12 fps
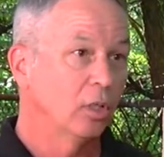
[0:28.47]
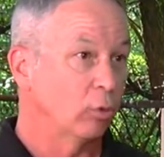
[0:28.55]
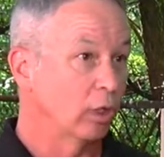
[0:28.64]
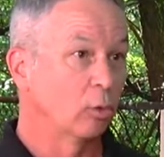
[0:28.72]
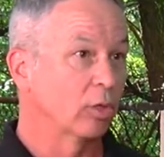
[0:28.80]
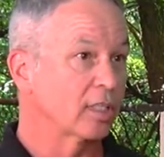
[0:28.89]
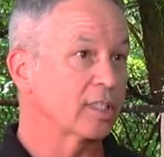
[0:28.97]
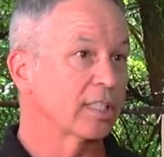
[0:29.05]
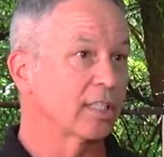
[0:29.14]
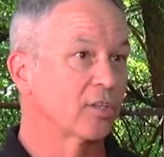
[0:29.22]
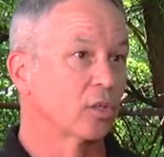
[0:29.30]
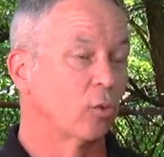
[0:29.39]
We don't want to see
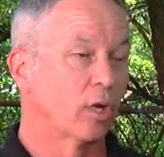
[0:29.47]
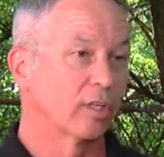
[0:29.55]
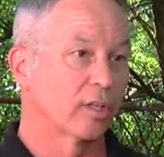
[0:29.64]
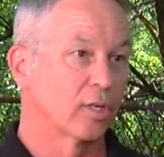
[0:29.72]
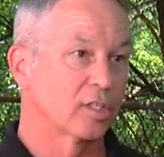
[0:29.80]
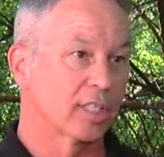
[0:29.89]
either one of those